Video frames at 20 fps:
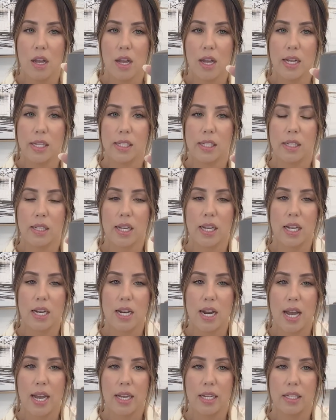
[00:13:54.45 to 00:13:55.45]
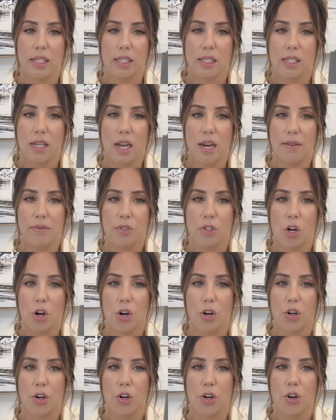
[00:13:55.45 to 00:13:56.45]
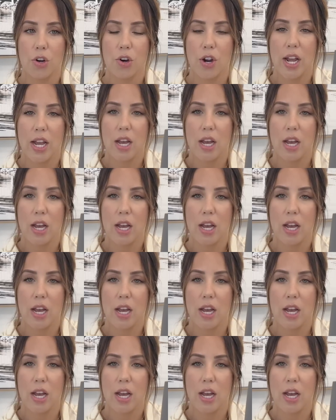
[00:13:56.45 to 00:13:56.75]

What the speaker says: It's in like a nice kind of darker gray